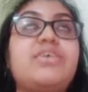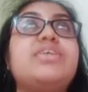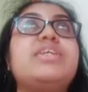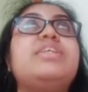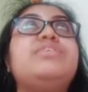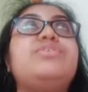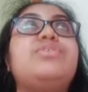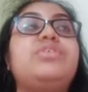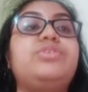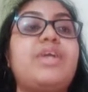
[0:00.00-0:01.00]
Or else you
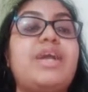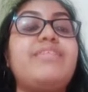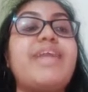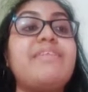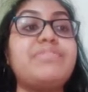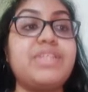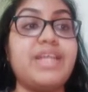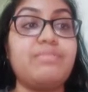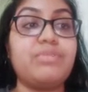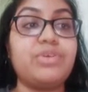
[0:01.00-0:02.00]
also have
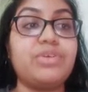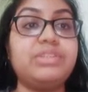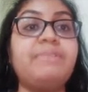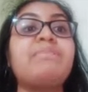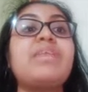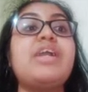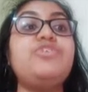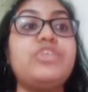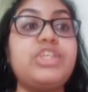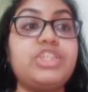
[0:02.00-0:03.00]
lifestyle blogs,
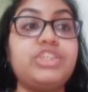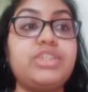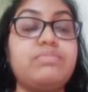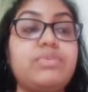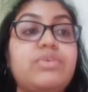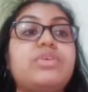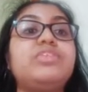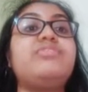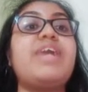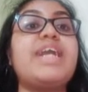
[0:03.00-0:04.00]
educational blogs,
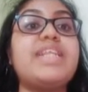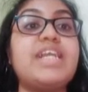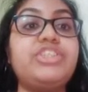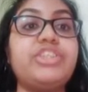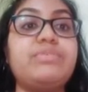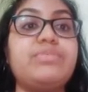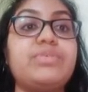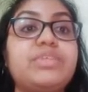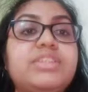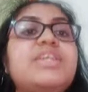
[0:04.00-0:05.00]
financial
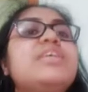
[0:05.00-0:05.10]
blogs.